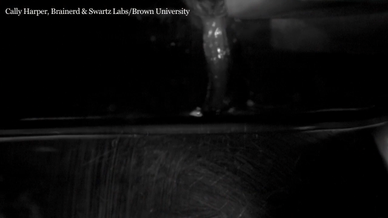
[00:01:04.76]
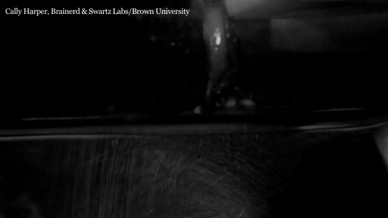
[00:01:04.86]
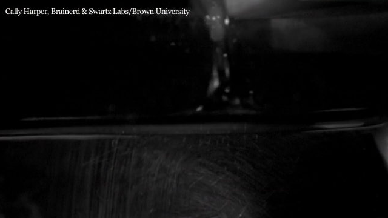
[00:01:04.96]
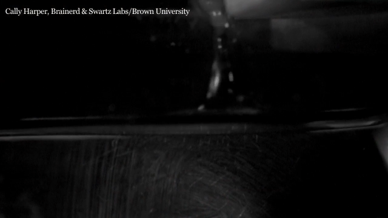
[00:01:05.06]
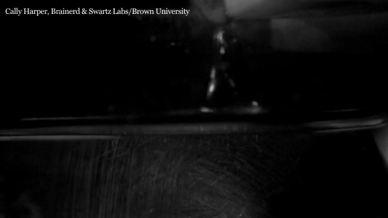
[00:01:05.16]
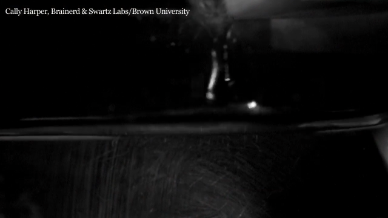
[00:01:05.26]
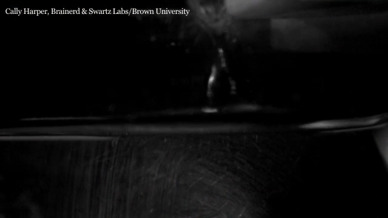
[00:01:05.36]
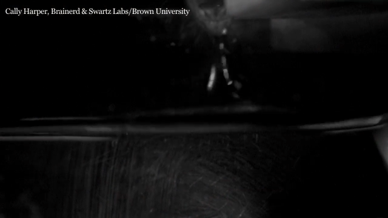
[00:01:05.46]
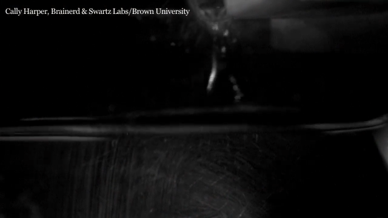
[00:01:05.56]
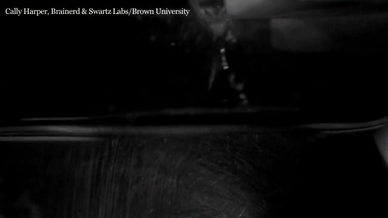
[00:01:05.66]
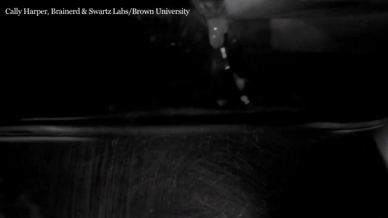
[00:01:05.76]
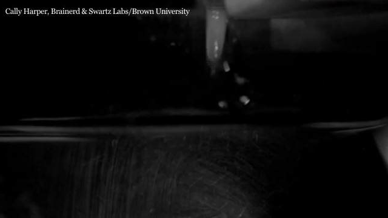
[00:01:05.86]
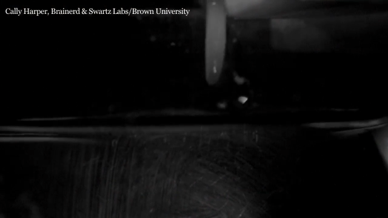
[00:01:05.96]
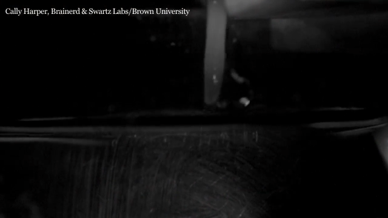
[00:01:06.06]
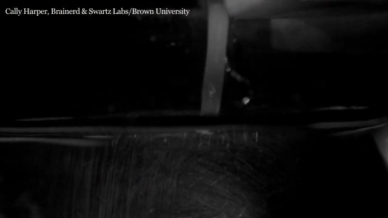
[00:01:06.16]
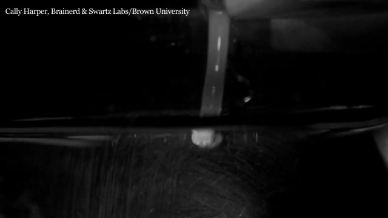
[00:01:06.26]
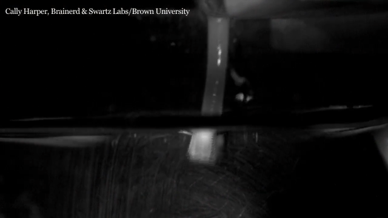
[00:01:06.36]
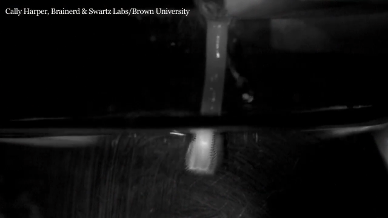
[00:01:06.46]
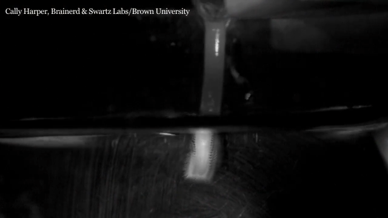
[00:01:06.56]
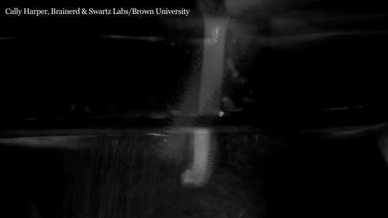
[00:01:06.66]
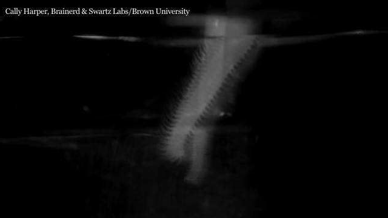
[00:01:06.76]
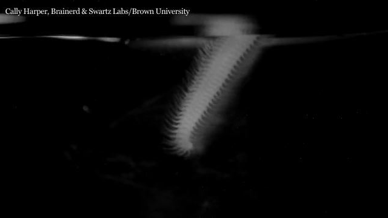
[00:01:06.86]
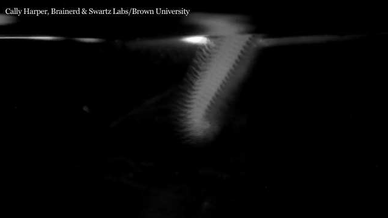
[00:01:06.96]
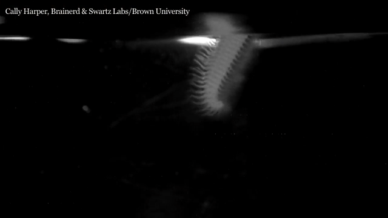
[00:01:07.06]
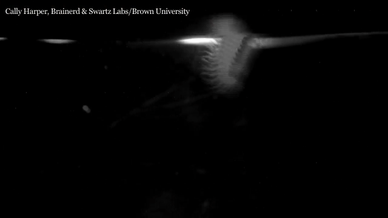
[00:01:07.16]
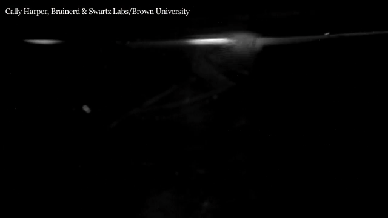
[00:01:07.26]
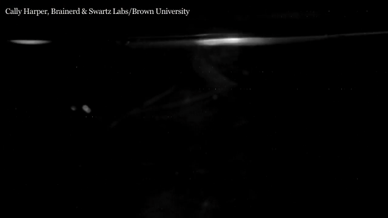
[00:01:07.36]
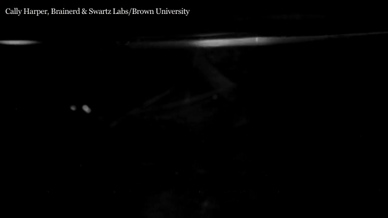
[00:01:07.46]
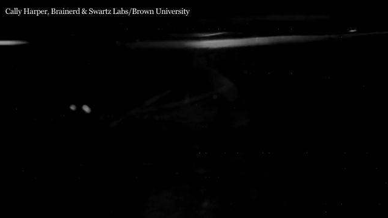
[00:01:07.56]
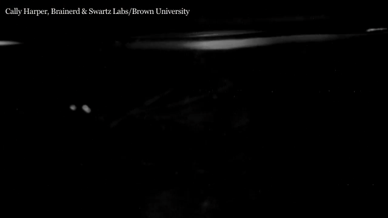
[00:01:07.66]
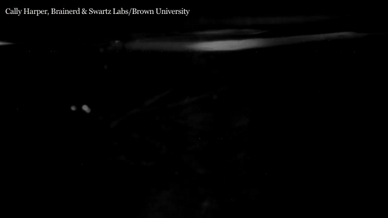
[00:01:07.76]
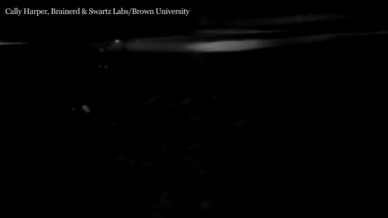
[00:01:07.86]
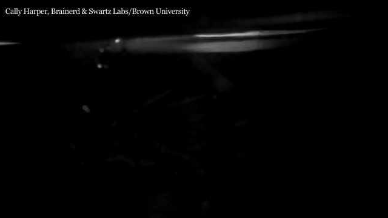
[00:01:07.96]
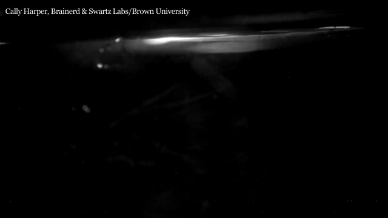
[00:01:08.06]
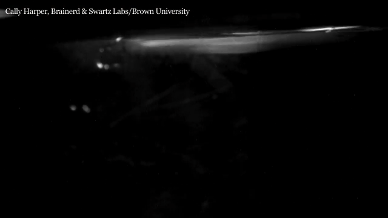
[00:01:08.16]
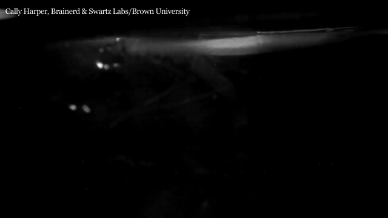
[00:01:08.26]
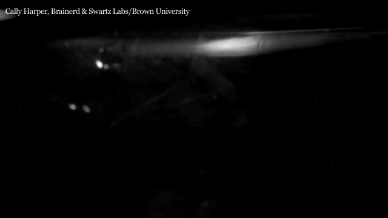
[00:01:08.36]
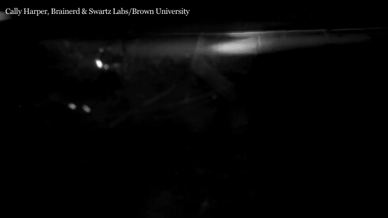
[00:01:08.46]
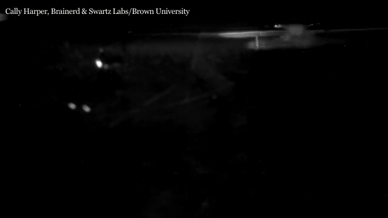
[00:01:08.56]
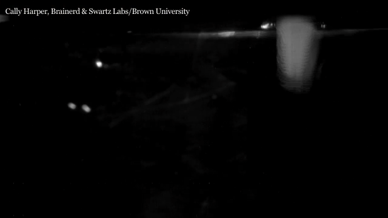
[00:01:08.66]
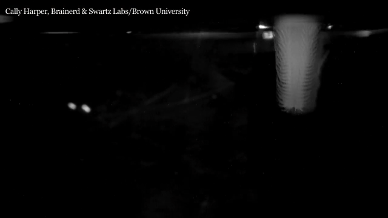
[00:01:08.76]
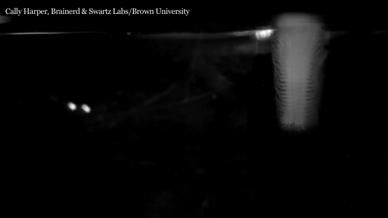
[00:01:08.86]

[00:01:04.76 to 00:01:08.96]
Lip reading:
[unreadable: no face in view]